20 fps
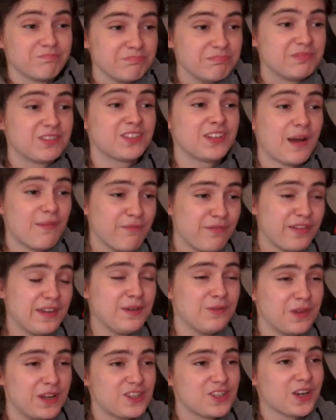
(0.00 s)

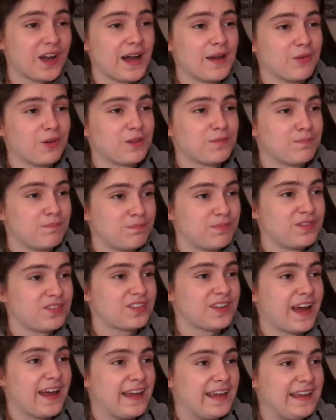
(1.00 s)
something which I would
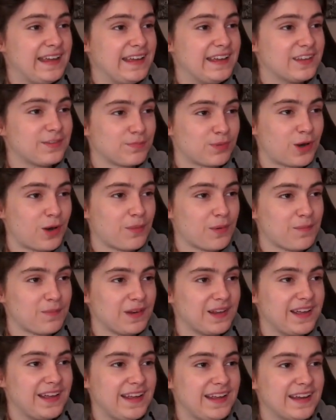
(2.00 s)
say is
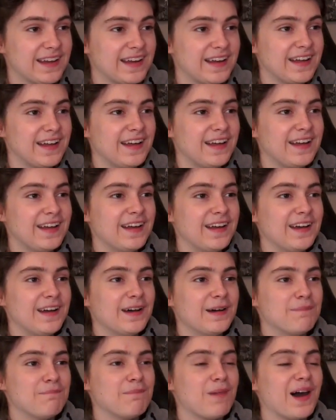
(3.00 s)
probably
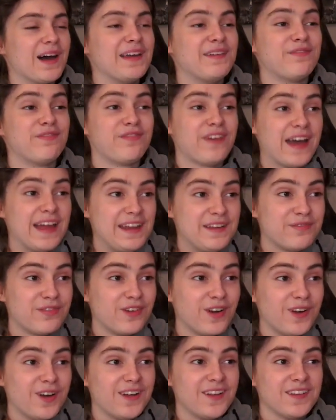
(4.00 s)
my
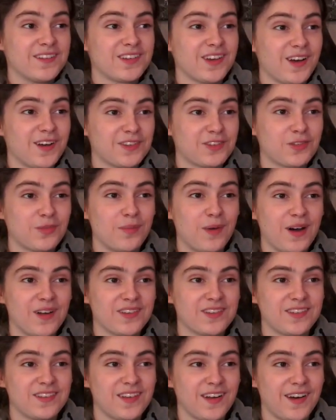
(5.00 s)
favourite
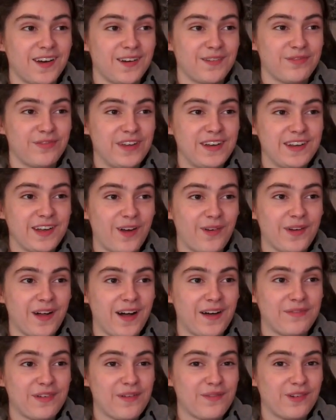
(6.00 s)
Taskmaster video that
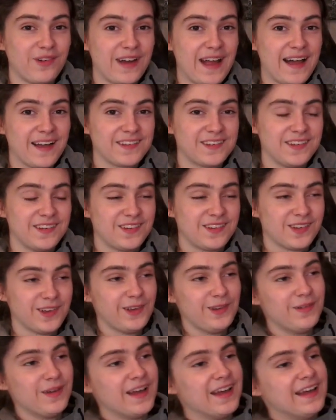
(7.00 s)
I've ever reacted
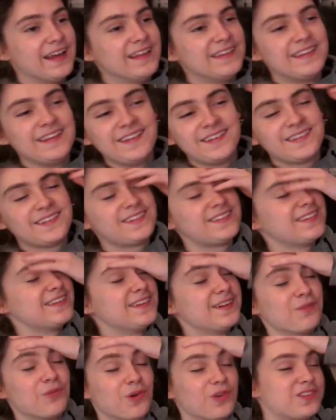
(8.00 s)
to. This
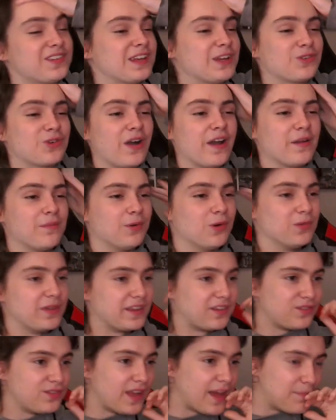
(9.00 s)
was incredible,
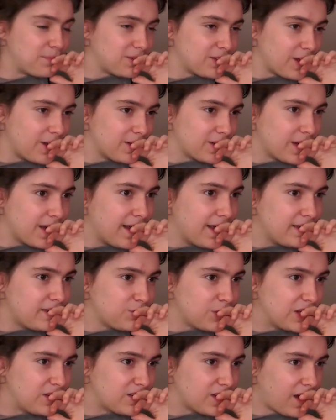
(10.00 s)
this episode, guys.
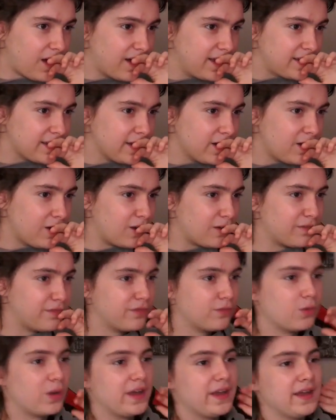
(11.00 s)
We started it off
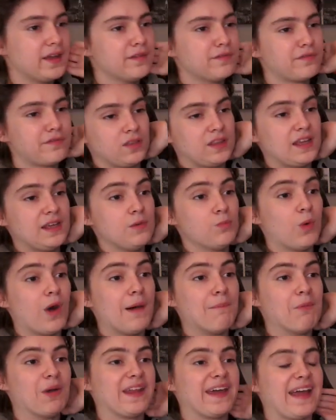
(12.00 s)
with the
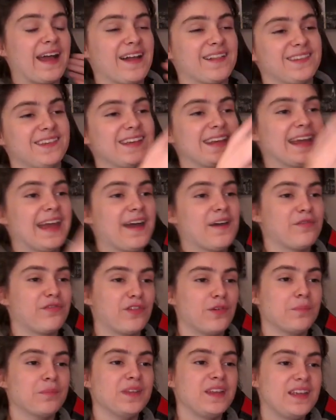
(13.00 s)
one where they had to get
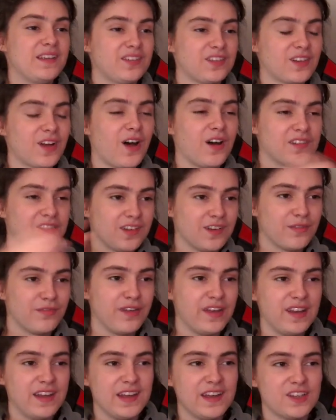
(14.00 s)
from the start to the
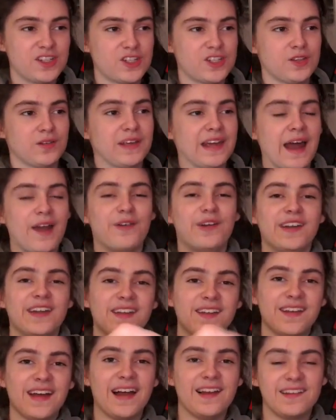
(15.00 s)
finish,
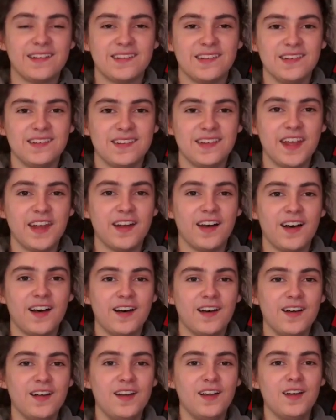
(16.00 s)
carrying Alex's
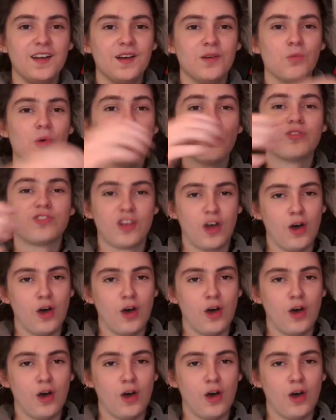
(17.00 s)
dinner whilst